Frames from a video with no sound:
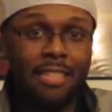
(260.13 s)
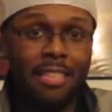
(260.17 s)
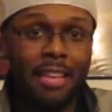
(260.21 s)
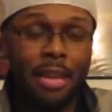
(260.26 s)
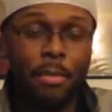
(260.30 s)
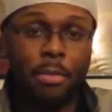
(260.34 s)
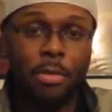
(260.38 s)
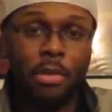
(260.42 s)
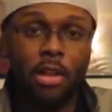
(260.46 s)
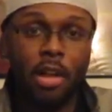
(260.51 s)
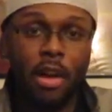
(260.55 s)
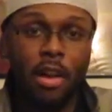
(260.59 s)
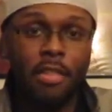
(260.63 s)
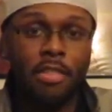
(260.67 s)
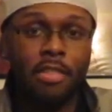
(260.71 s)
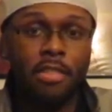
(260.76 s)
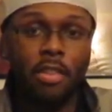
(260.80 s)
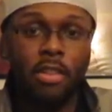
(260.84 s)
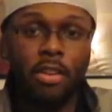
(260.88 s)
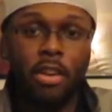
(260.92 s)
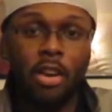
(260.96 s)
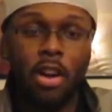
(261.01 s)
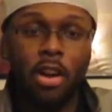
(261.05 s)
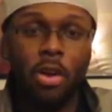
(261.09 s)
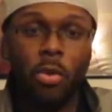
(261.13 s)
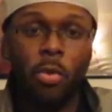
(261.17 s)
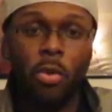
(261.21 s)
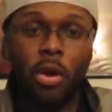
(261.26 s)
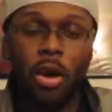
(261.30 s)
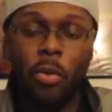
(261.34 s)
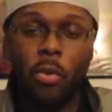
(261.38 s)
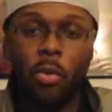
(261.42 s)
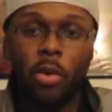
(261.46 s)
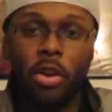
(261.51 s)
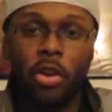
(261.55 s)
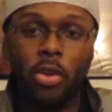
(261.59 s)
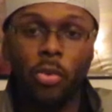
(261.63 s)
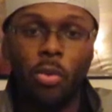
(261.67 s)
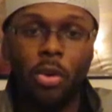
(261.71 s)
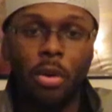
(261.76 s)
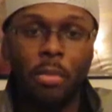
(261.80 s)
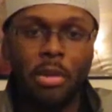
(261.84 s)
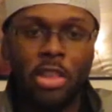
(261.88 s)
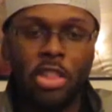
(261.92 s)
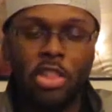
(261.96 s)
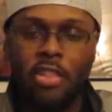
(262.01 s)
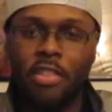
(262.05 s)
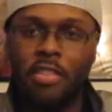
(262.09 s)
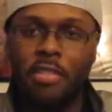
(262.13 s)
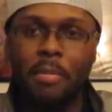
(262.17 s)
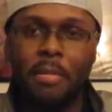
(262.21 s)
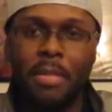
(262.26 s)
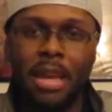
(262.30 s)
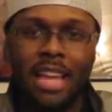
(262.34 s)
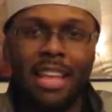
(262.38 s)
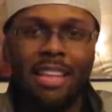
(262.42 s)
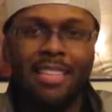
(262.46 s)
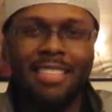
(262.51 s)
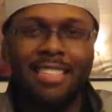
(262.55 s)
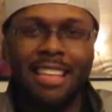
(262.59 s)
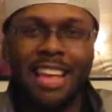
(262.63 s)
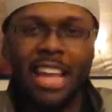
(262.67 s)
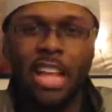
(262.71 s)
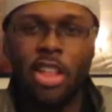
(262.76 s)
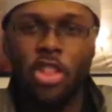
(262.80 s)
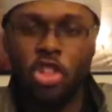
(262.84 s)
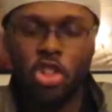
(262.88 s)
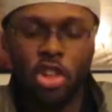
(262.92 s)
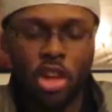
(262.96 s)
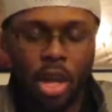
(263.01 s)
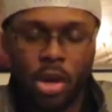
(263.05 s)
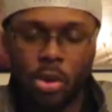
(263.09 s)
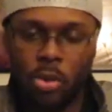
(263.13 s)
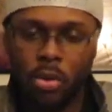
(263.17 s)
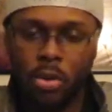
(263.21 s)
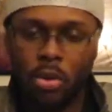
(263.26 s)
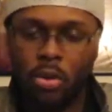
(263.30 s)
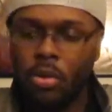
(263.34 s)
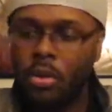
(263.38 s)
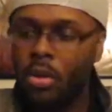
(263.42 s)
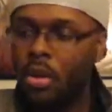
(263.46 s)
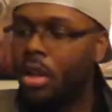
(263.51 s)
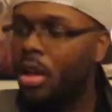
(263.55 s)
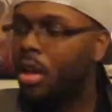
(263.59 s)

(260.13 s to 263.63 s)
seem lost on her what Wonder Woman just means in general.